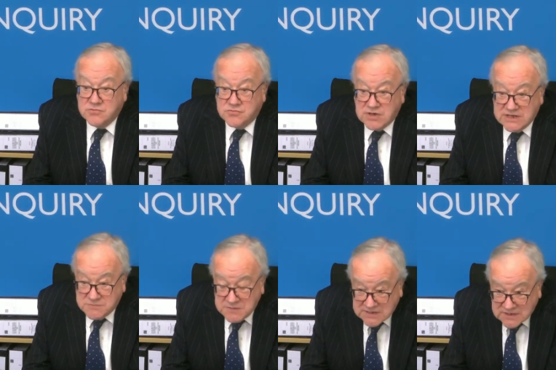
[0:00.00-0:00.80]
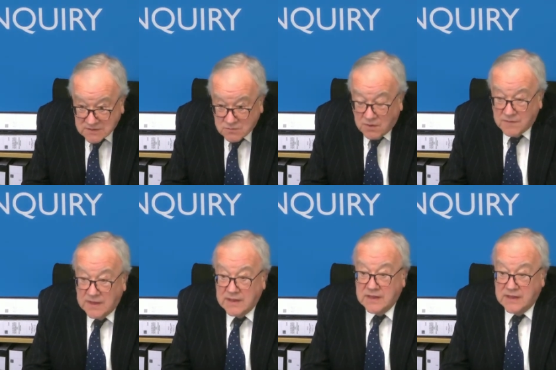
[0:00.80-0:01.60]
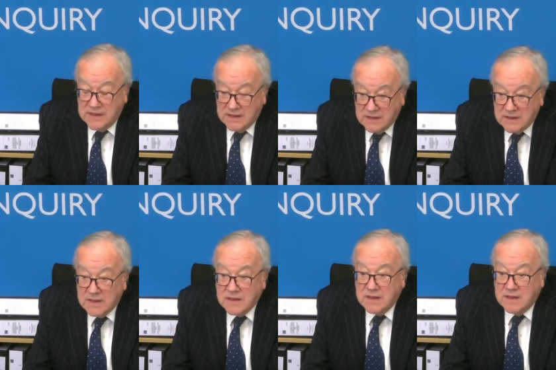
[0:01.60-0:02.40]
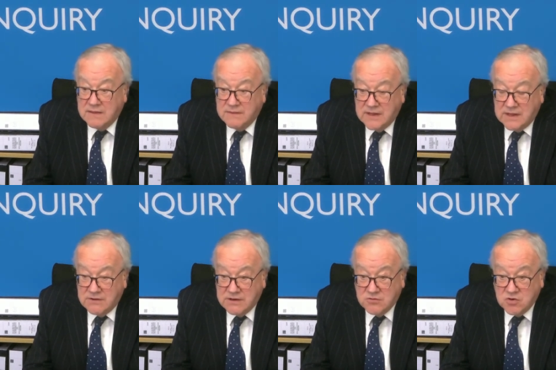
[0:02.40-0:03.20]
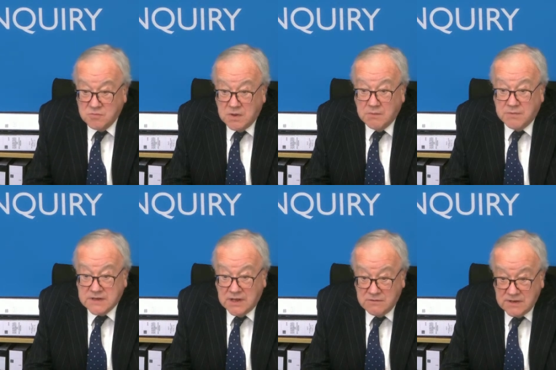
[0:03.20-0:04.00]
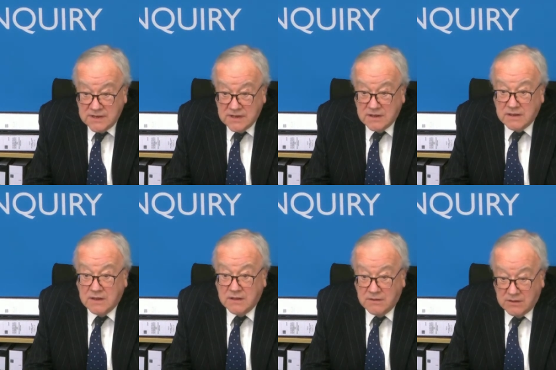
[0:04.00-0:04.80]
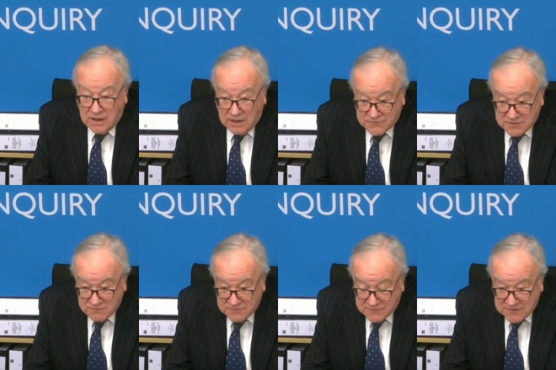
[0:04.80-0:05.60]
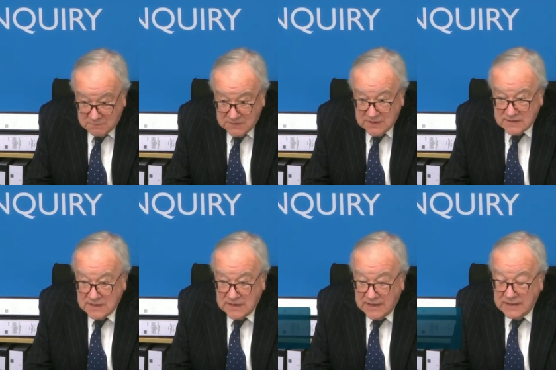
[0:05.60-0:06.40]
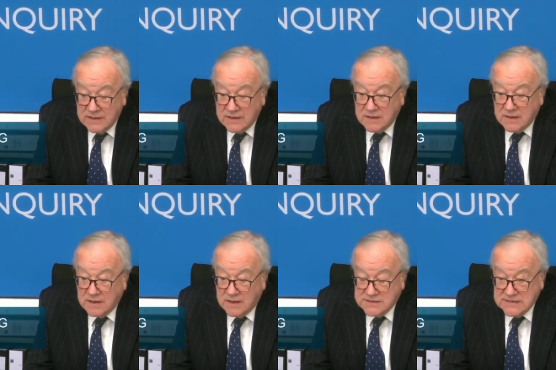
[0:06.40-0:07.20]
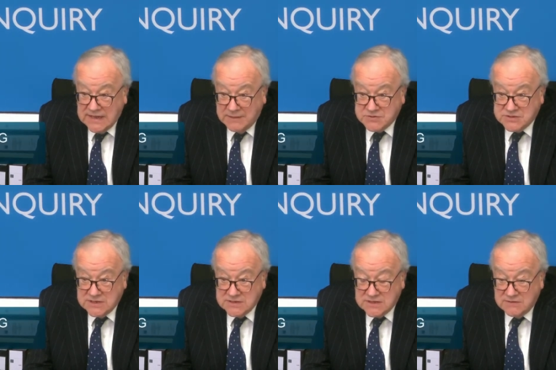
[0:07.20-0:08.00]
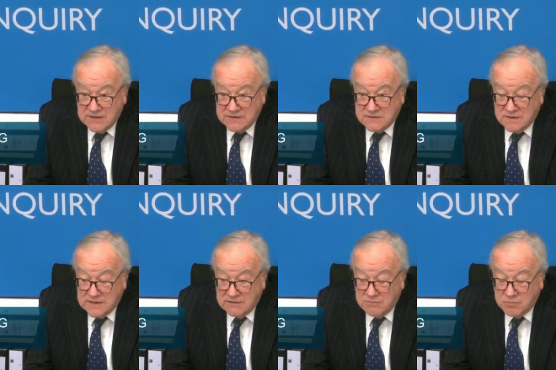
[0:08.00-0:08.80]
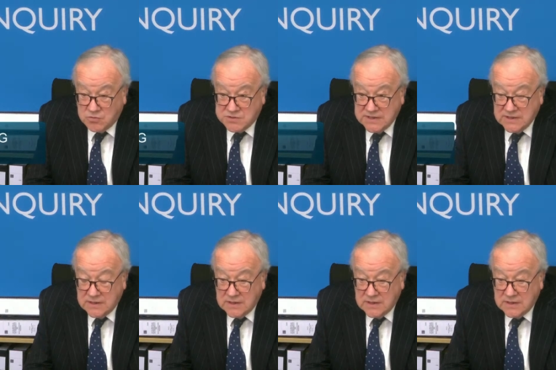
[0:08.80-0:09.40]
transmitting what they hear in the hearing room, but only after a 15-minute delay has elapsed since the event that they're reporting.